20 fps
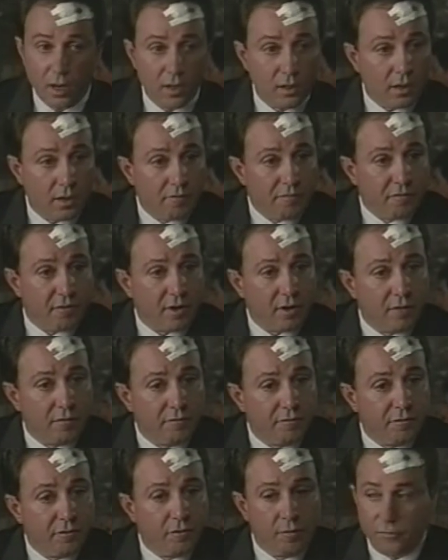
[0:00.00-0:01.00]
another
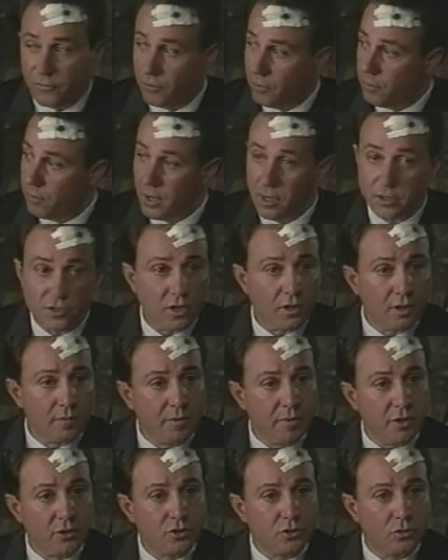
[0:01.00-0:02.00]
few few minutes, it could
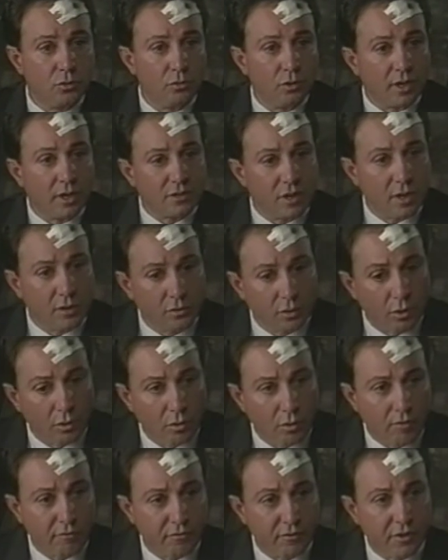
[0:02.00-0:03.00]
be a stool. That's how
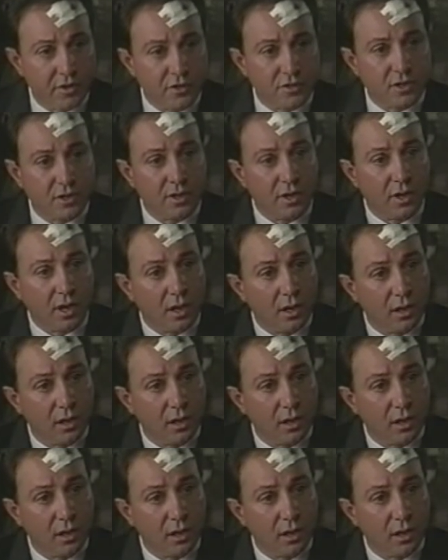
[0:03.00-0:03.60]
often he's in there.